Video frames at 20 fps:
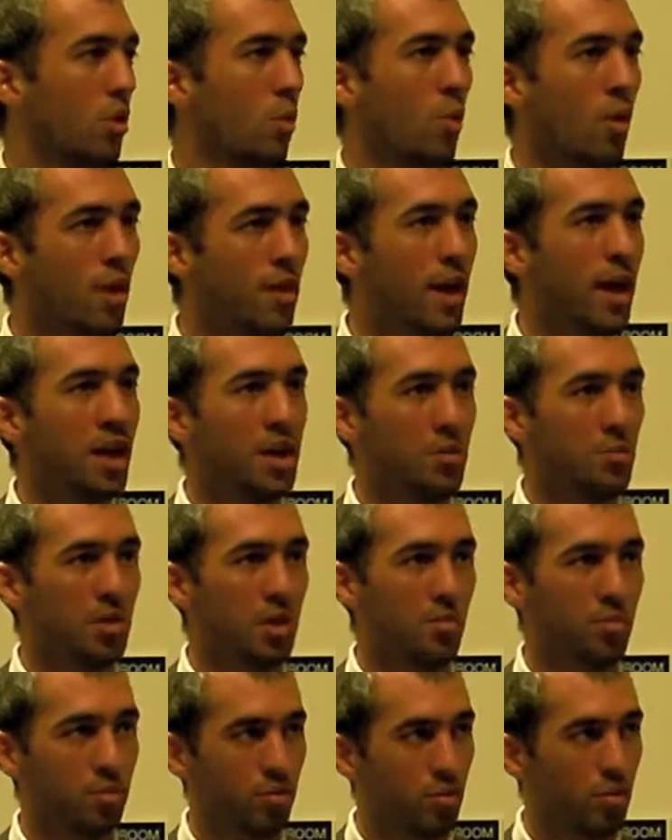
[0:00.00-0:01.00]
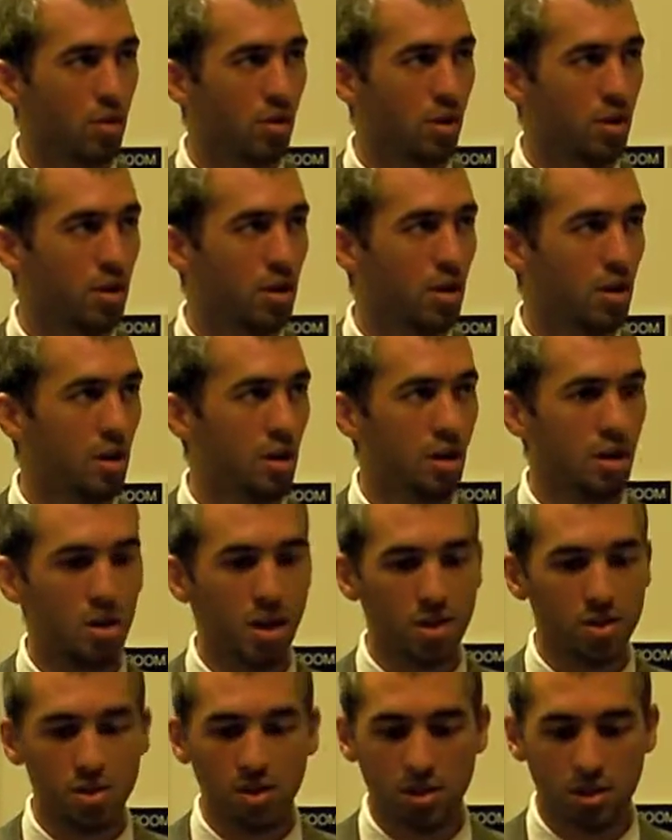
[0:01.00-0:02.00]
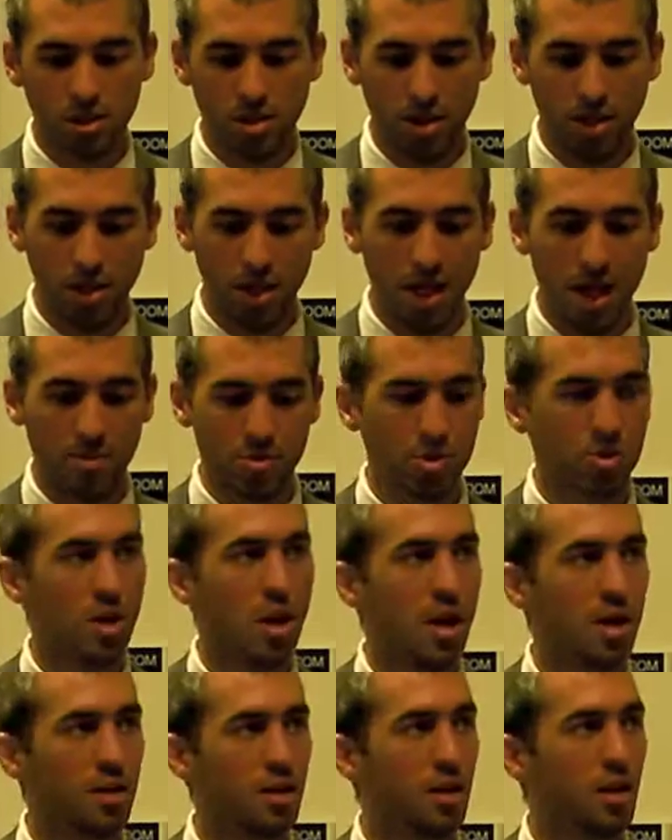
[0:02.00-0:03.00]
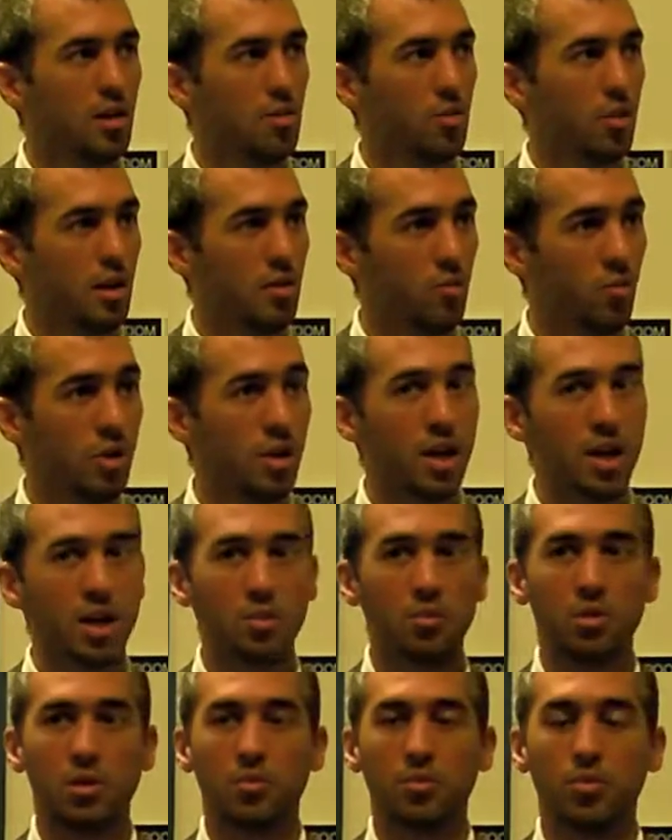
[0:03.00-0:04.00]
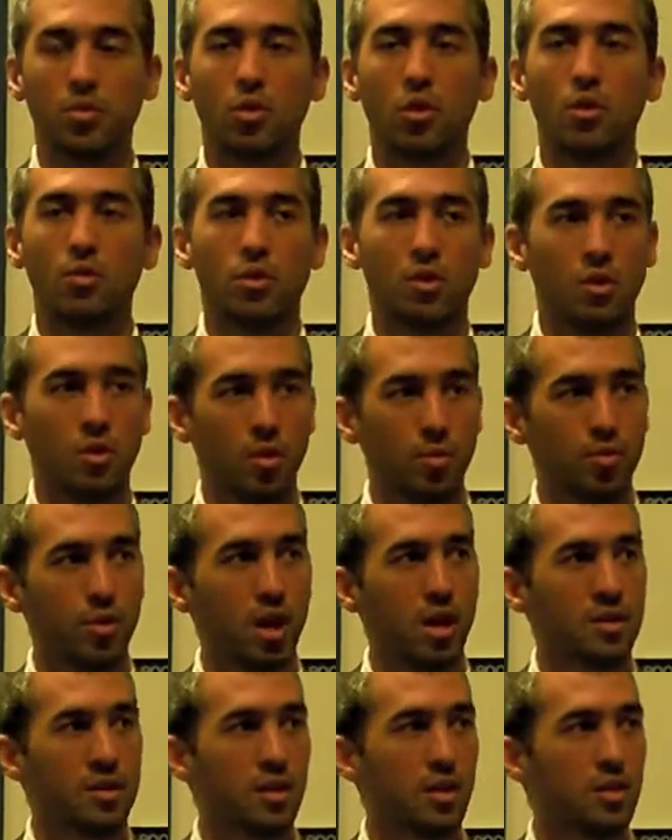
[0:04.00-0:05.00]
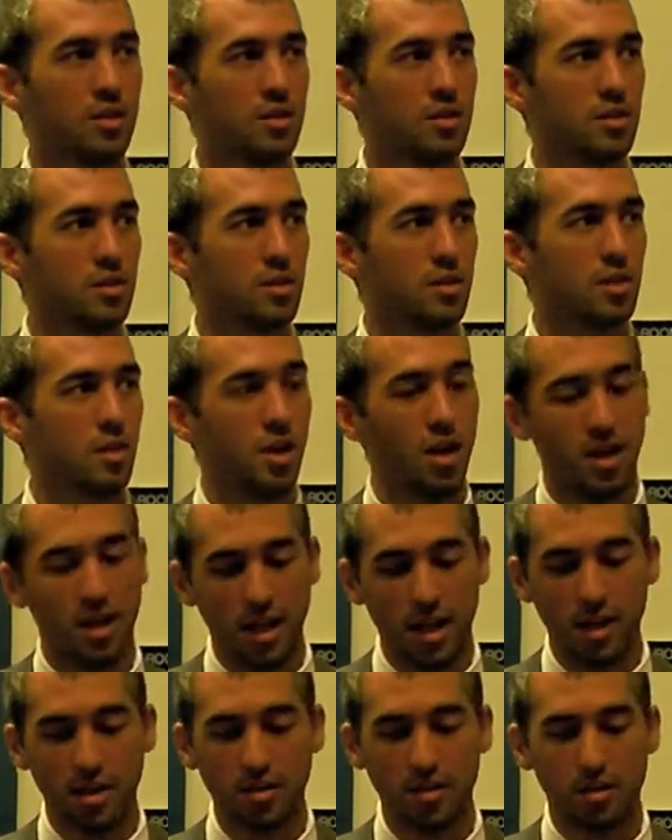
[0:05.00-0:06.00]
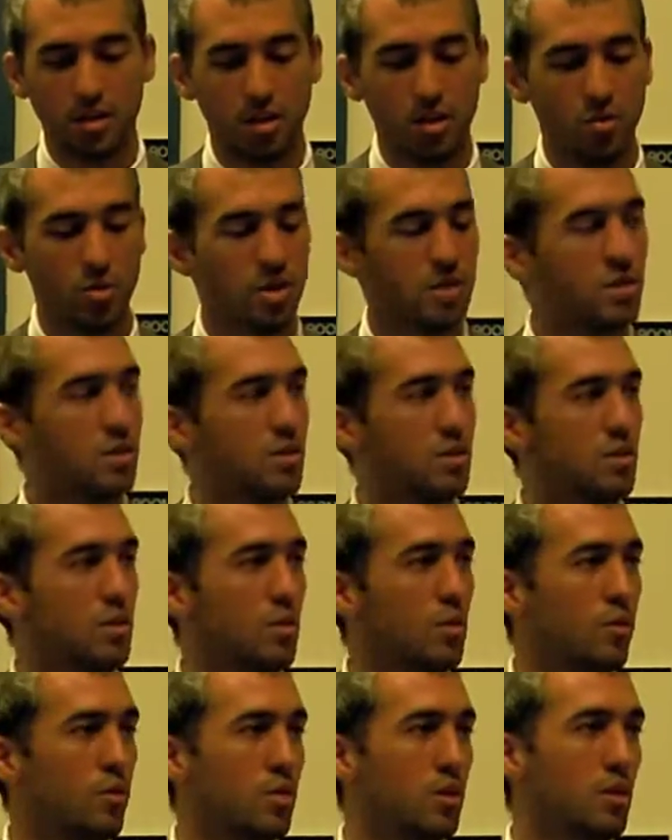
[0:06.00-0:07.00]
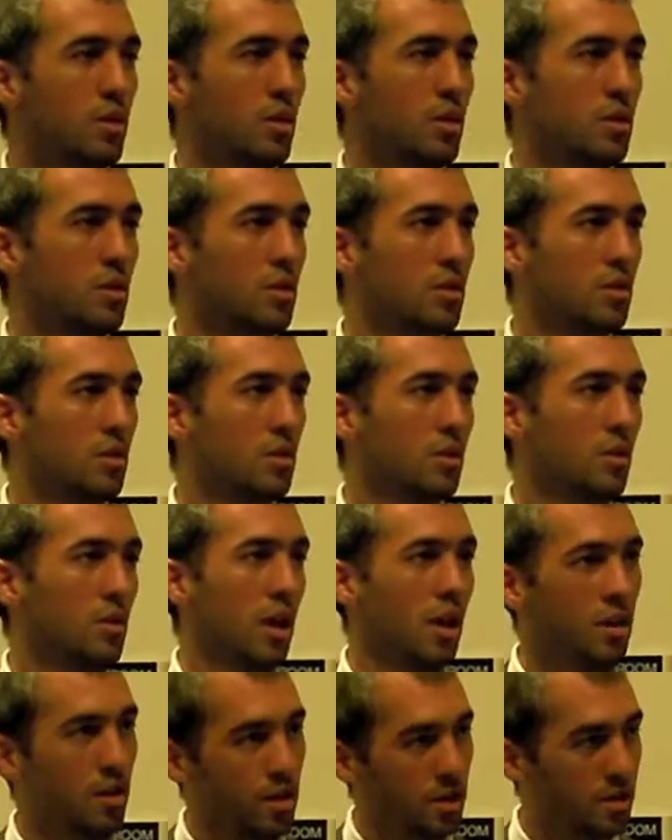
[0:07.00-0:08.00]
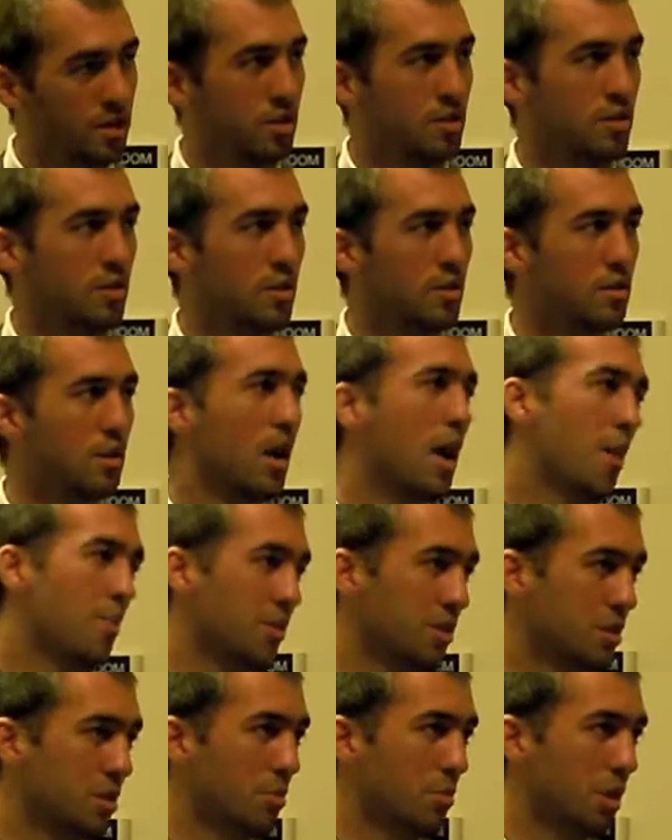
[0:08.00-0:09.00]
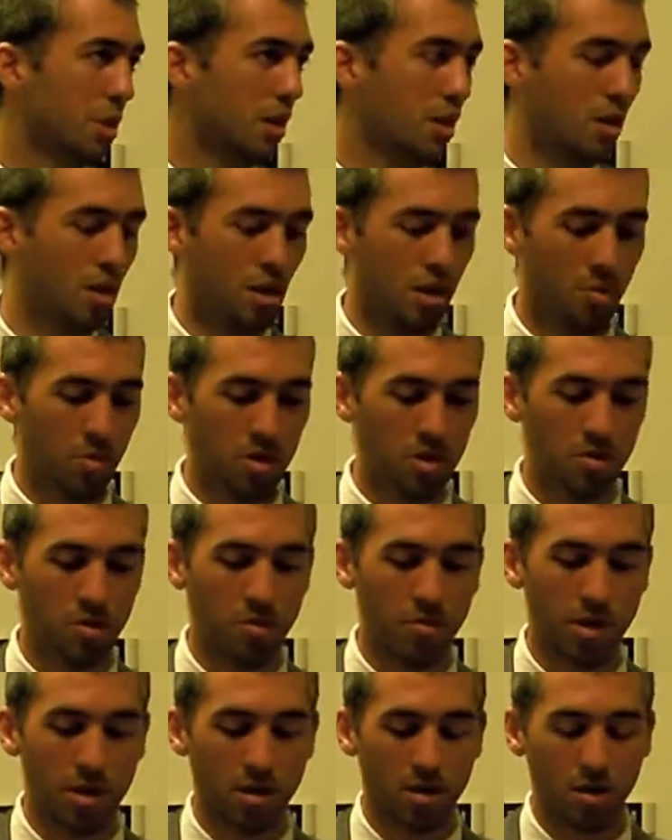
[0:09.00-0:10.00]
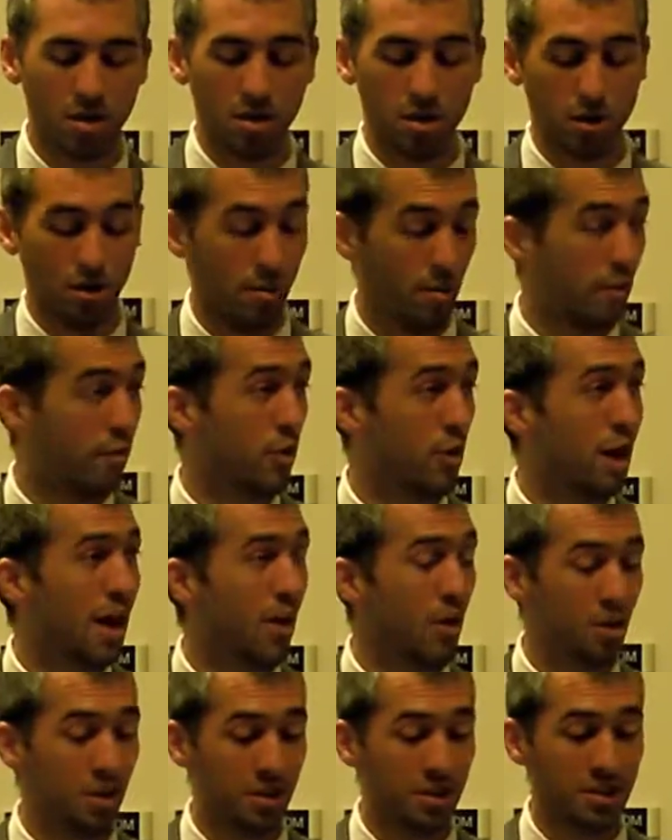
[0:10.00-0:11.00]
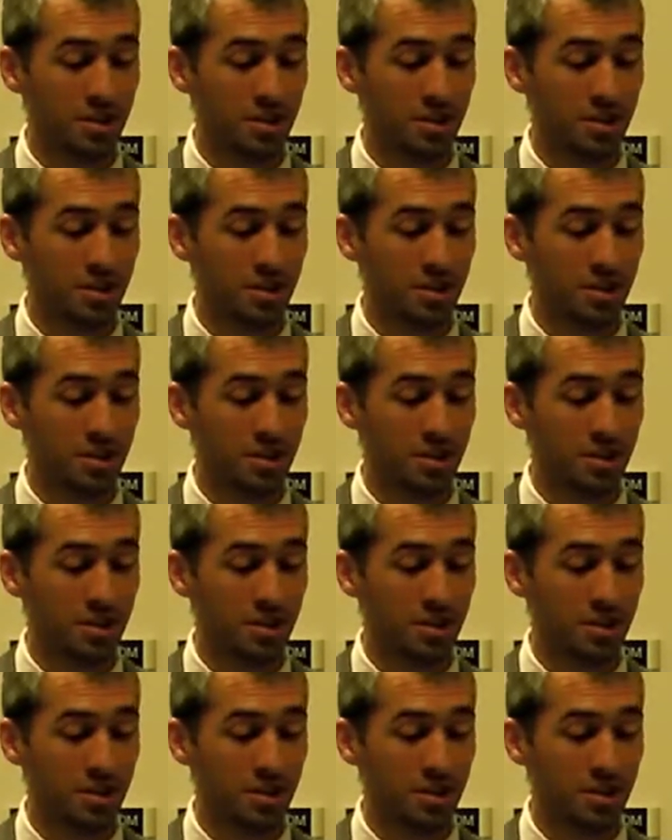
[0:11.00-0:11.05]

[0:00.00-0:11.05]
One that can be employed, not just in the abstract, but one that can be employed with no process against a U.S. citizen overseas. And in this instance, it happens to be a Muslim American, for now.